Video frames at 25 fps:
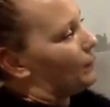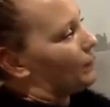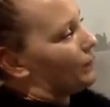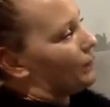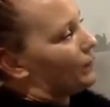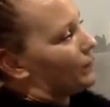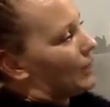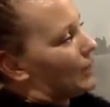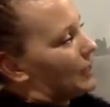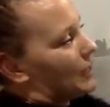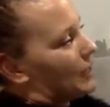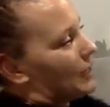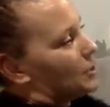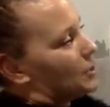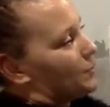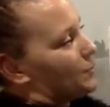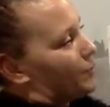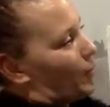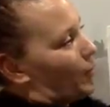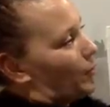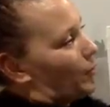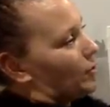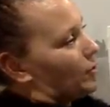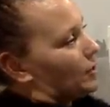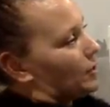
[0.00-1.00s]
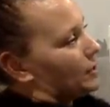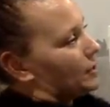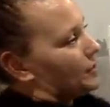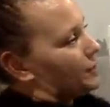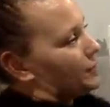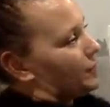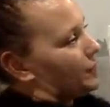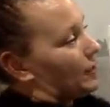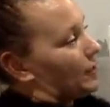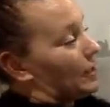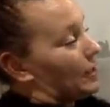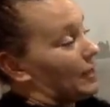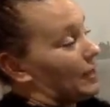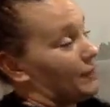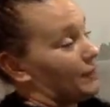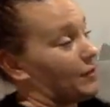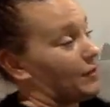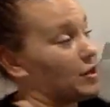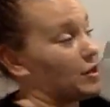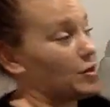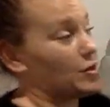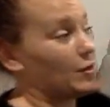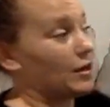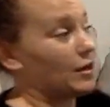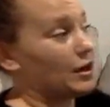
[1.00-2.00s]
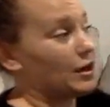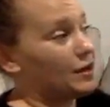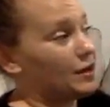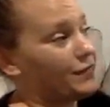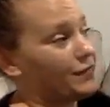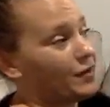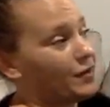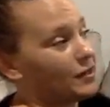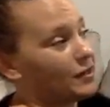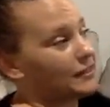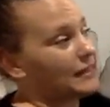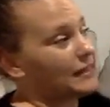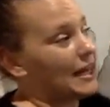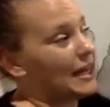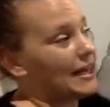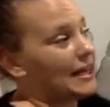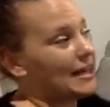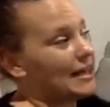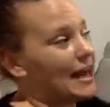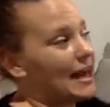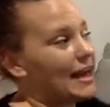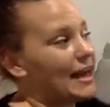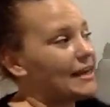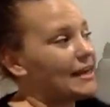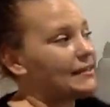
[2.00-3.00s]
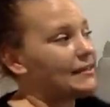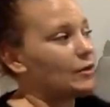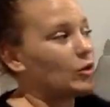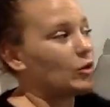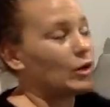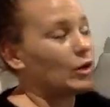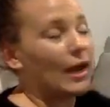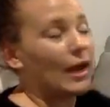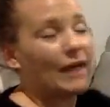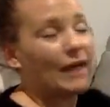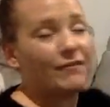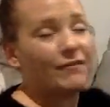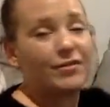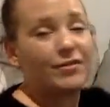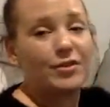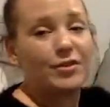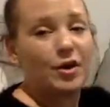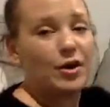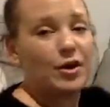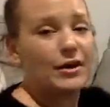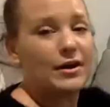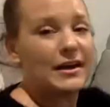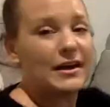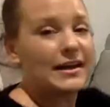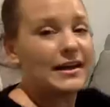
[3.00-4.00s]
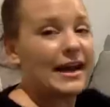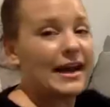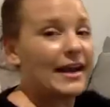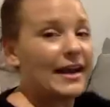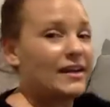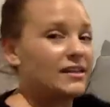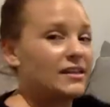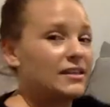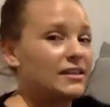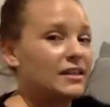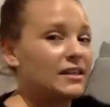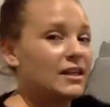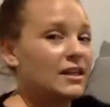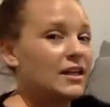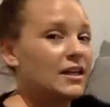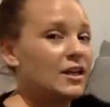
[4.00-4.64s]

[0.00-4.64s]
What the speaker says: that's your bonus for if you do it in your first 10 days, or you have 30 days,